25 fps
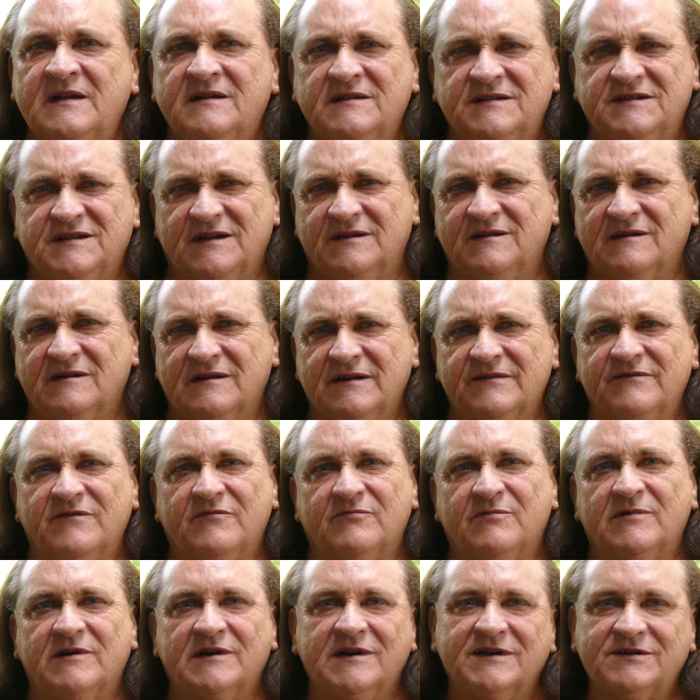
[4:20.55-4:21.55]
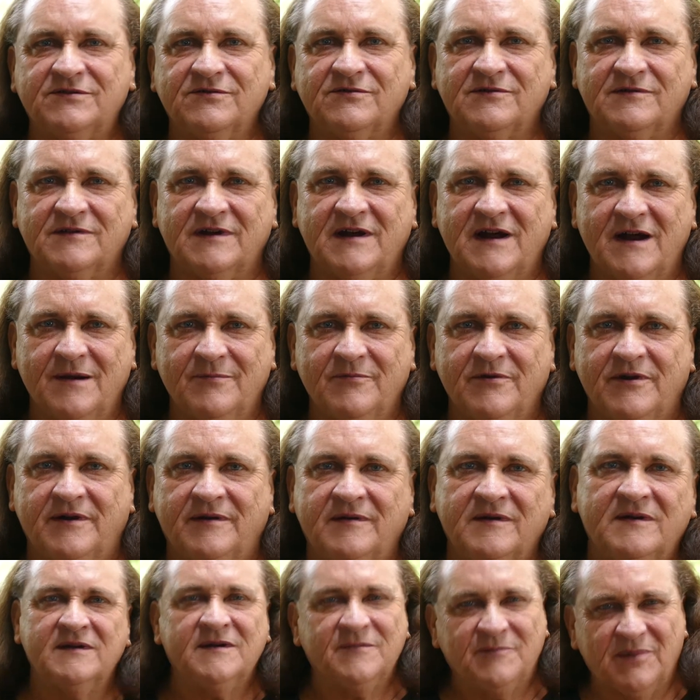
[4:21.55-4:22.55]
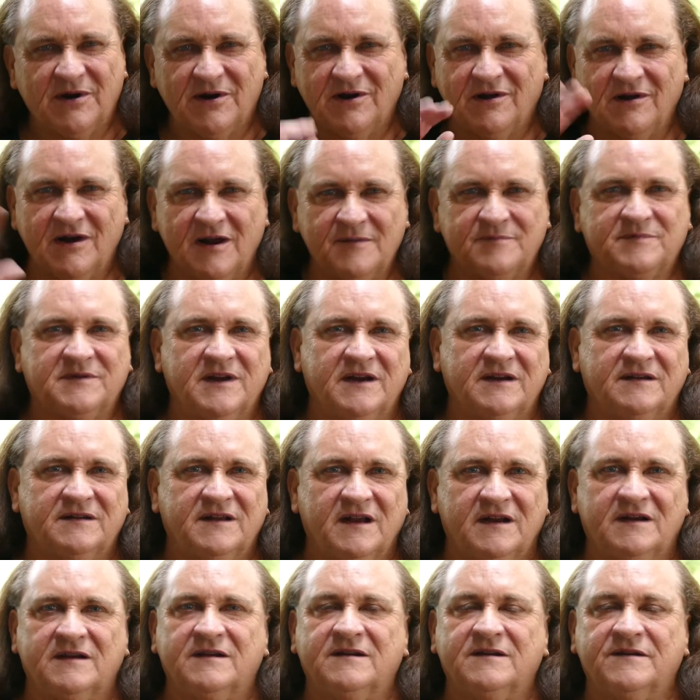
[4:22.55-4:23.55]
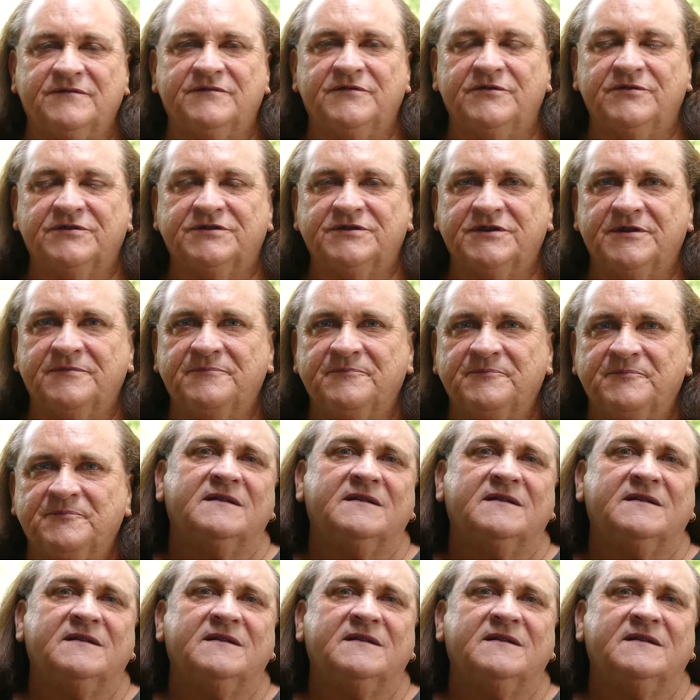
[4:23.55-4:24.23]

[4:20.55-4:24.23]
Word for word: So the liver really took a hammering, but I'll update that in the future.